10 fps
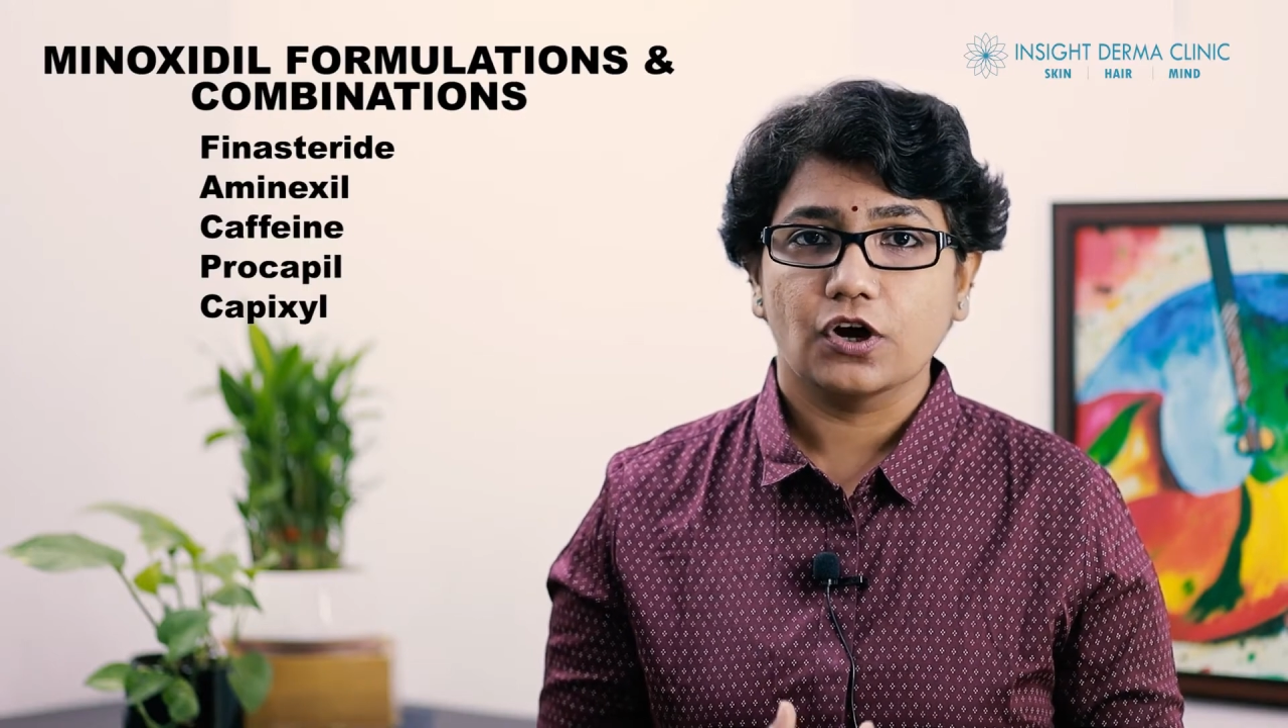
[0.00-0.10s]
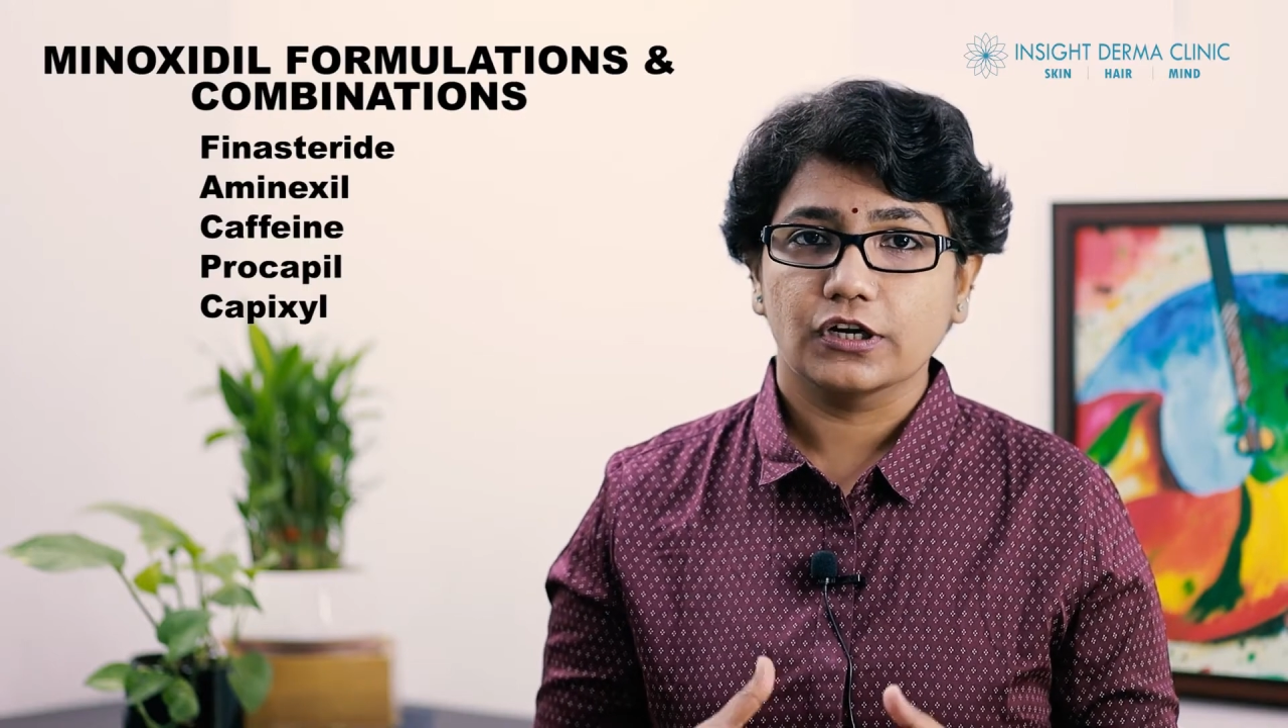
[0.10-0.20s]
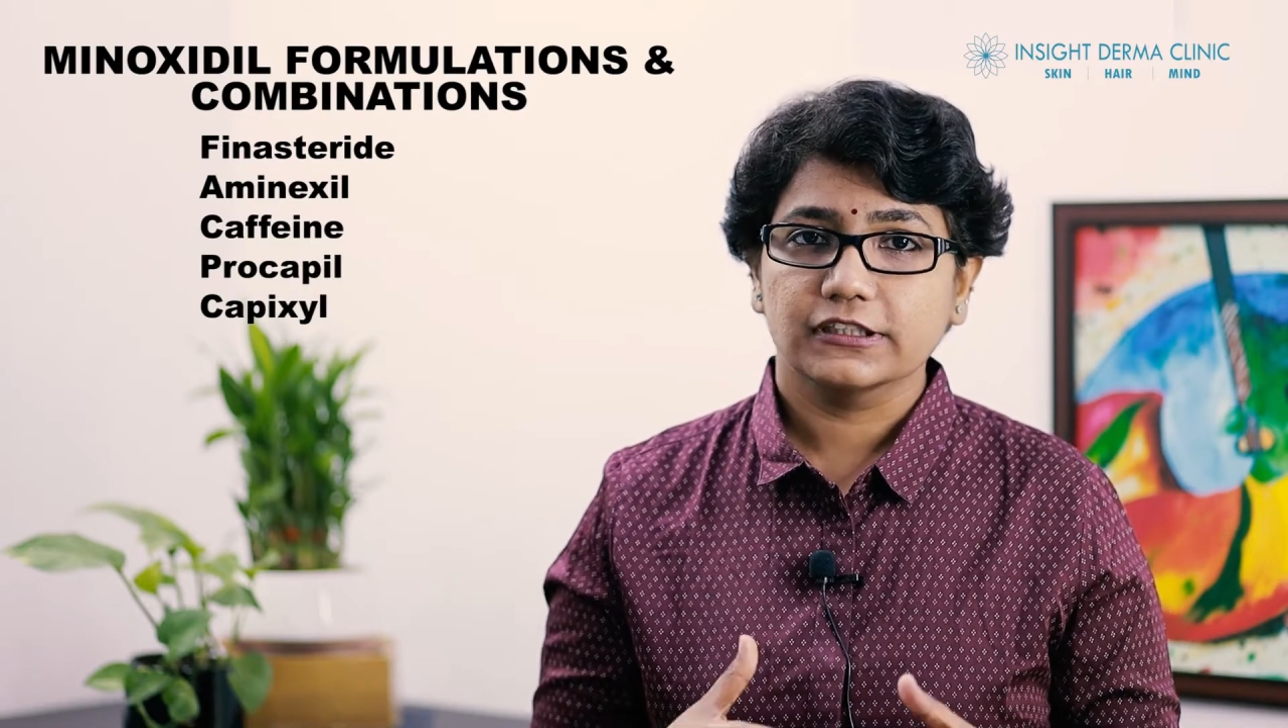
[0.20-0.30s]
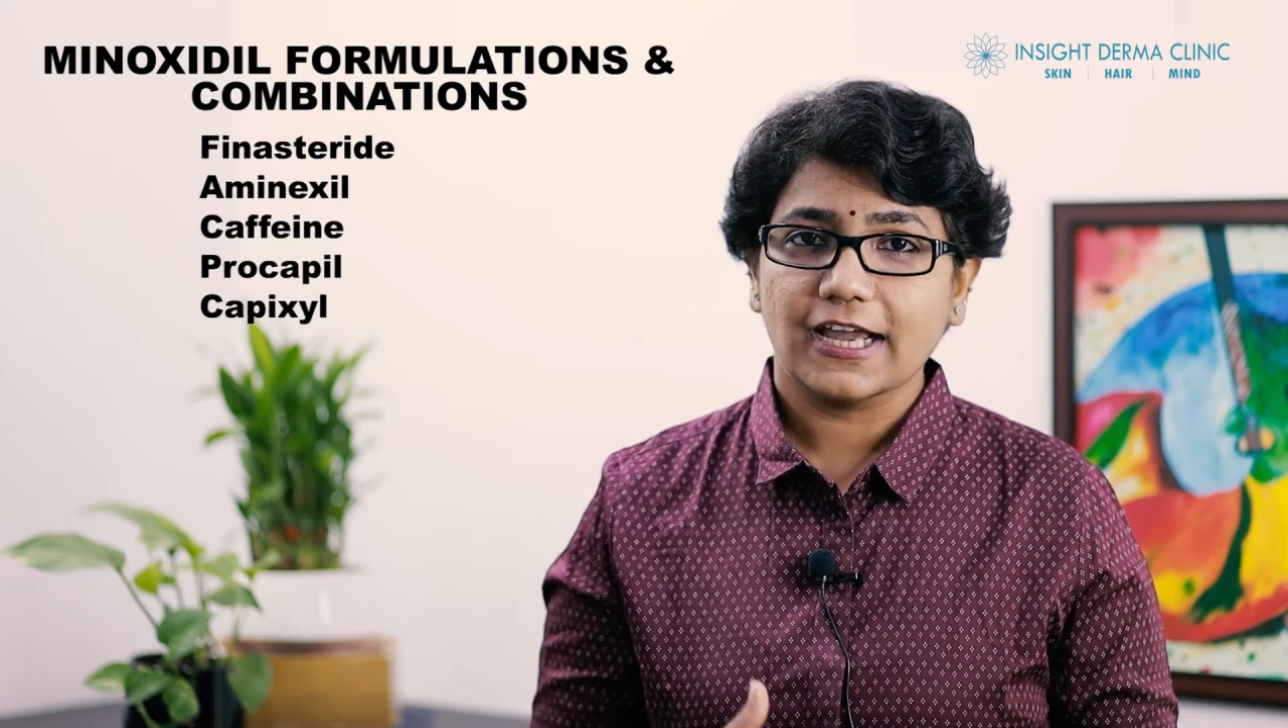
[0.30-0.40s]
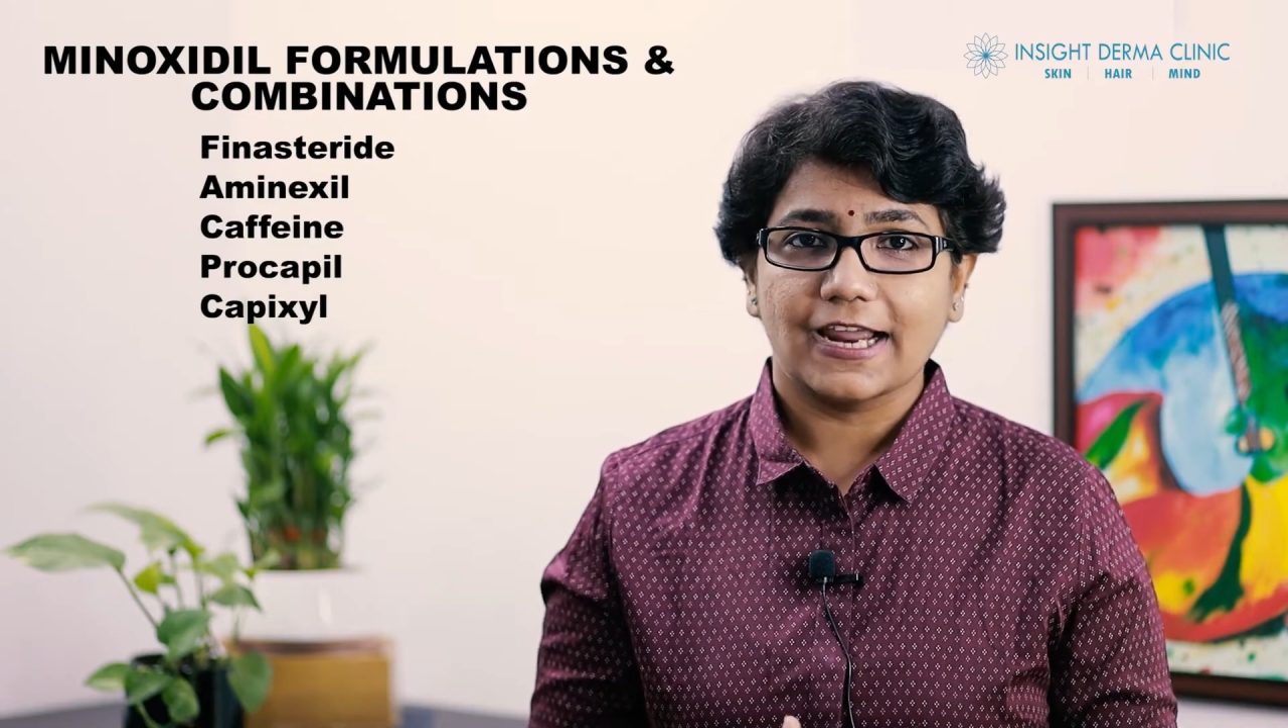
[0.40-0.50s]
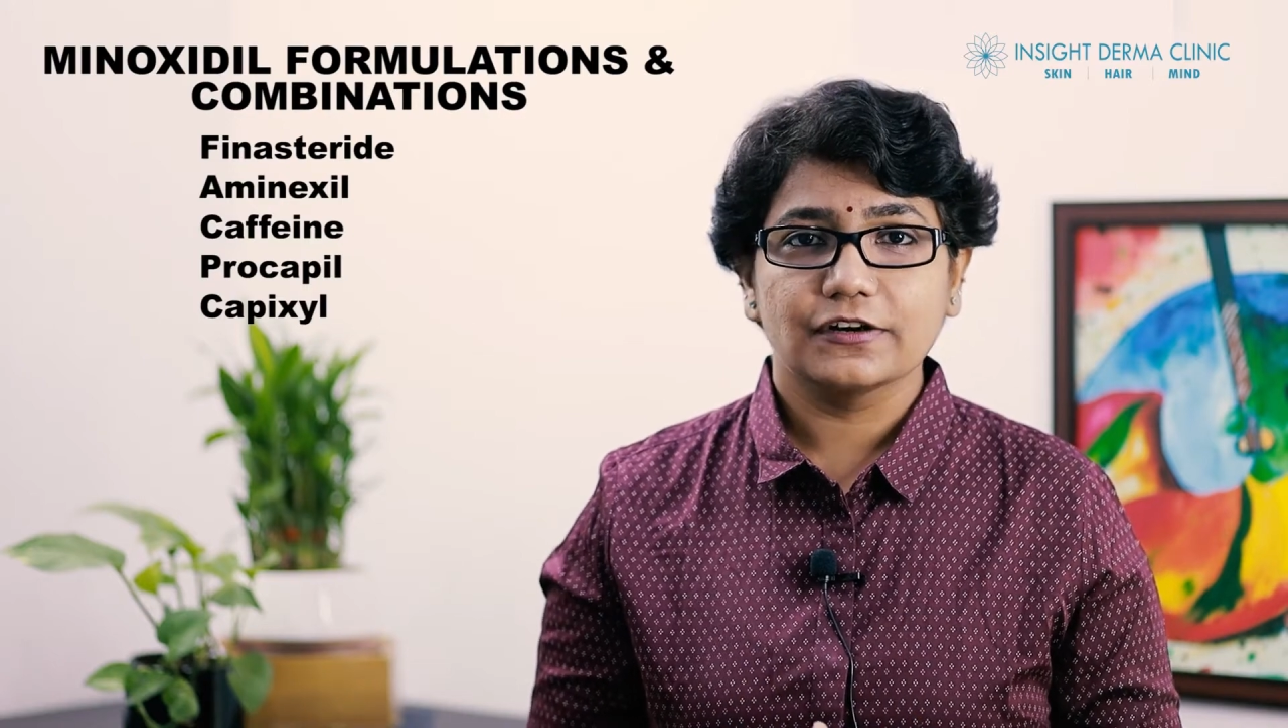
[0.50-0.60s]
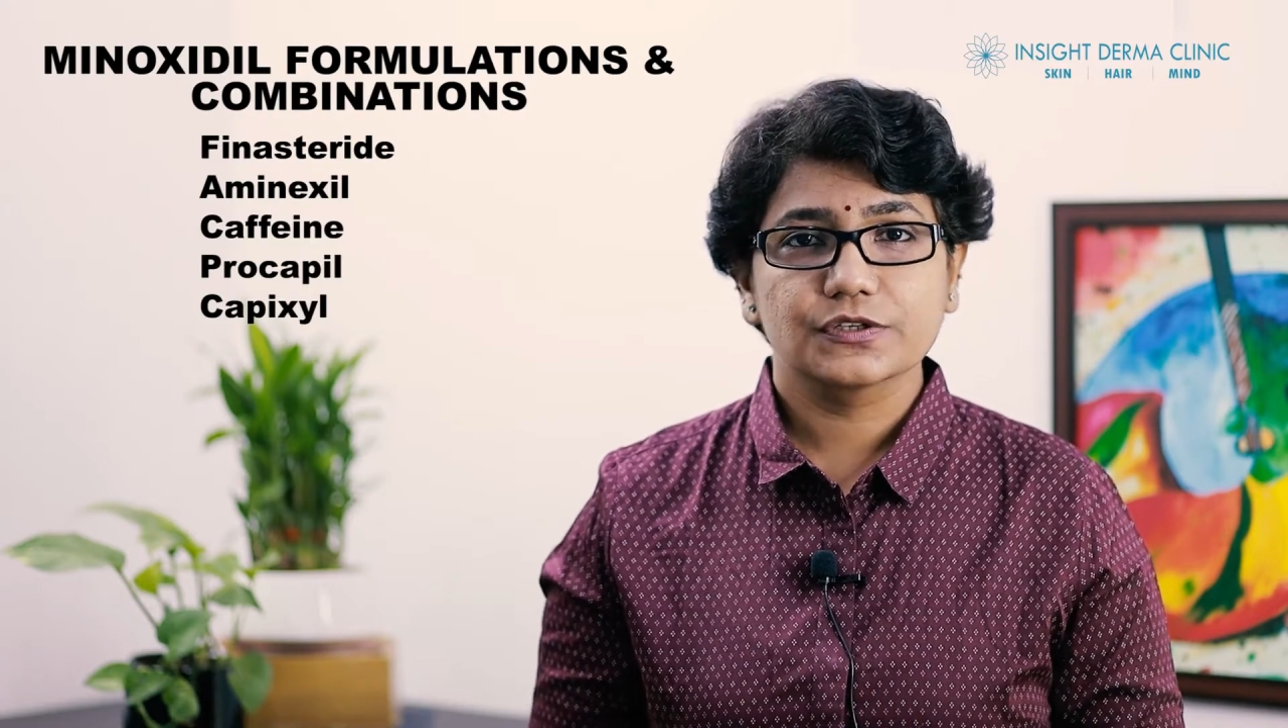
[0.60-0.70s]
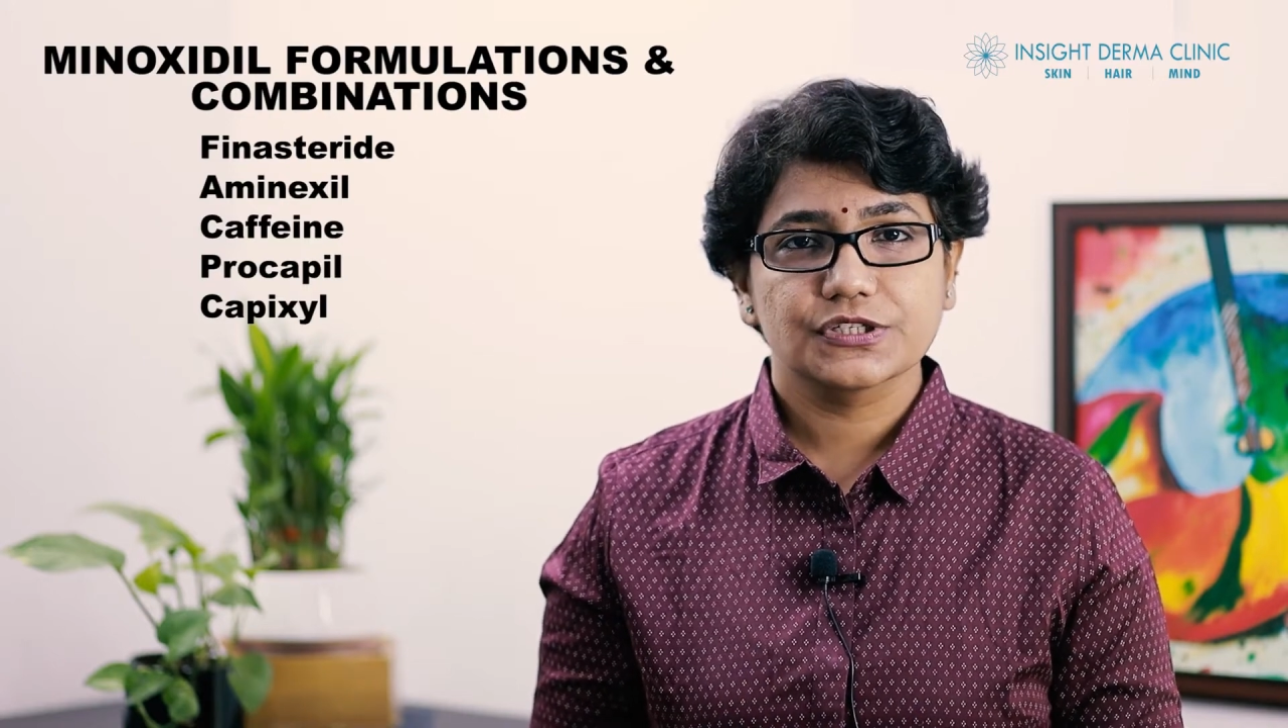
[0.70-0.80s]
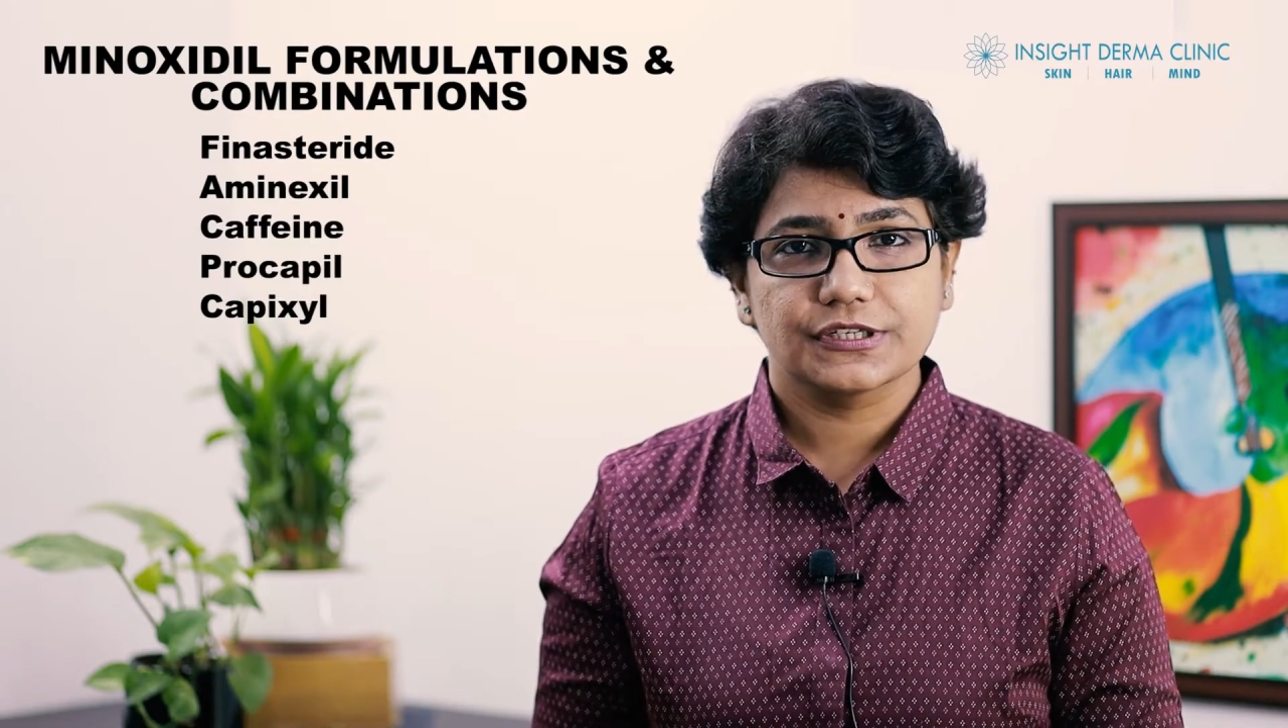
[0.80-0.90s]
on the androgen